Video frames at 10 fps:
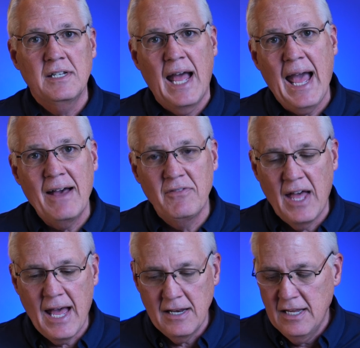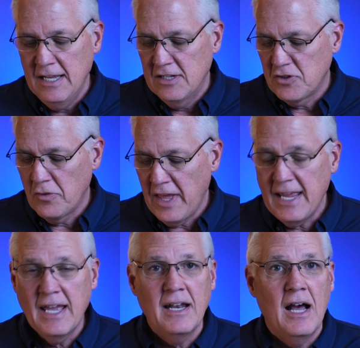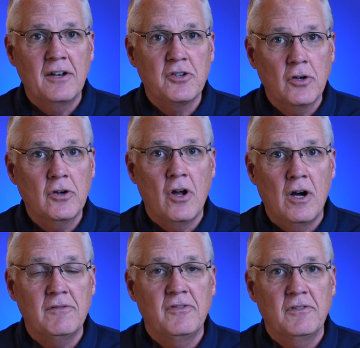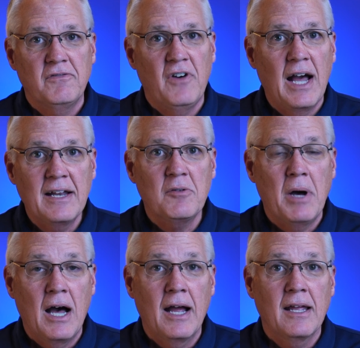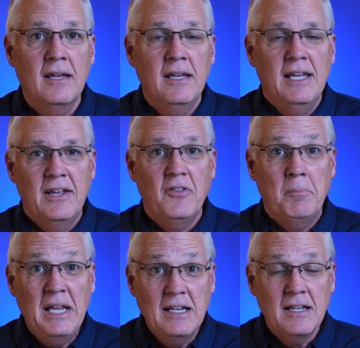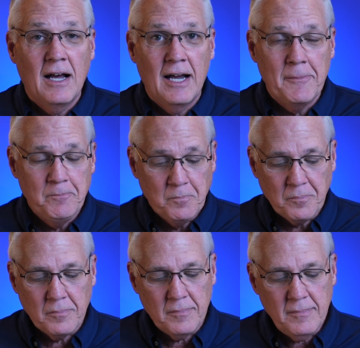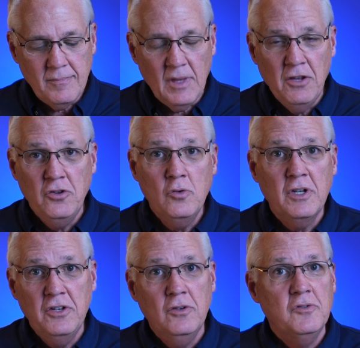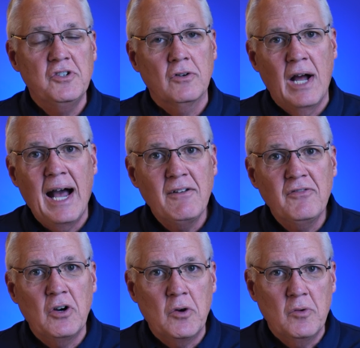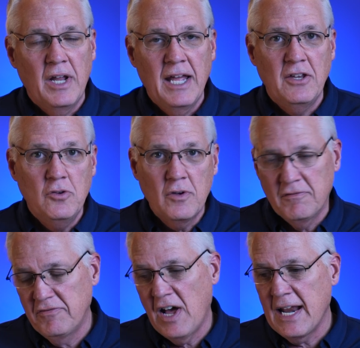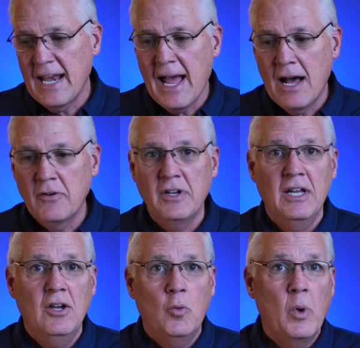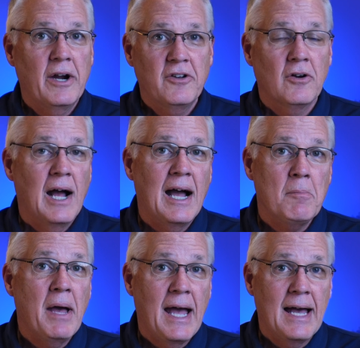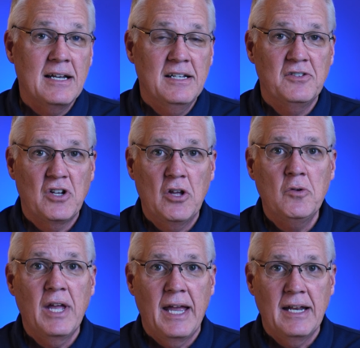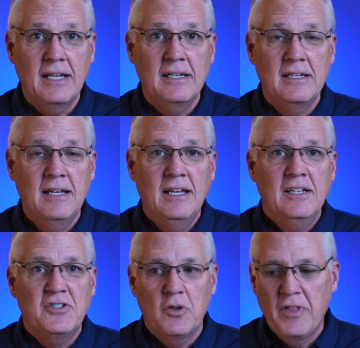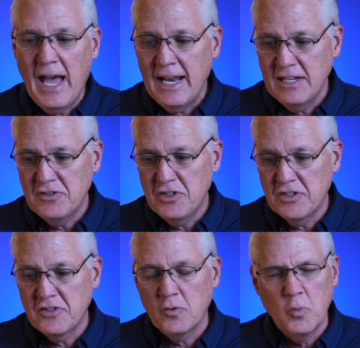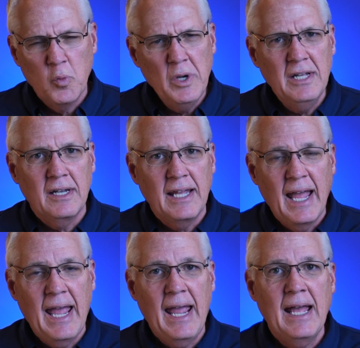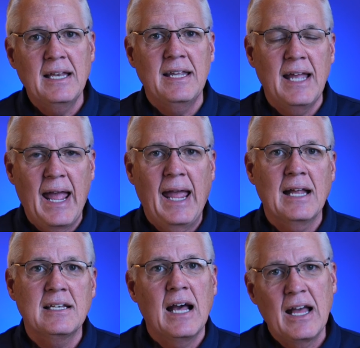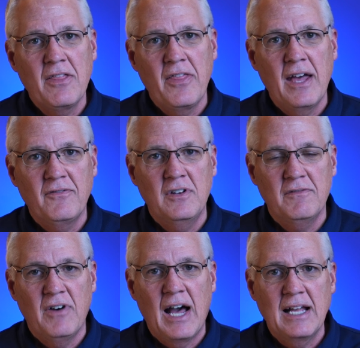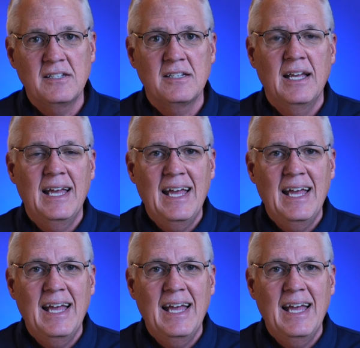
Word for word: to have that. So they cannot turn off Find My. In the meantime, you can use your iPhone and you can find out where your iPad is located. So that is just a really handy anti-theft device,